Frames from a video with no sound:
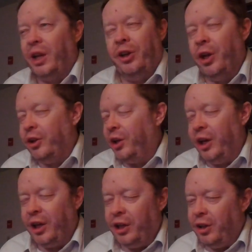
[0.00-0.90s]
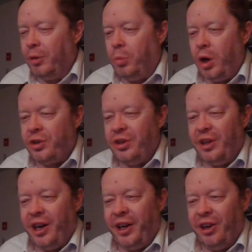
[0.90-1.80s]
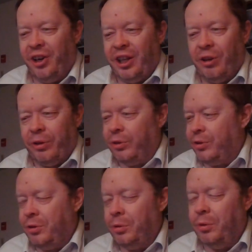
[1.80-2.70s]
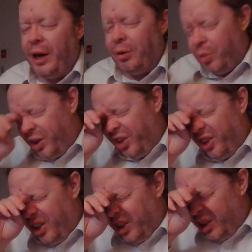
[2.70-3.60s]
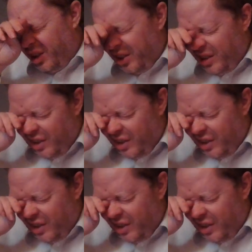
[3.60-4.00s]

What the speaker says: And the other night I ended up watching Iron Eagles 2 on one of the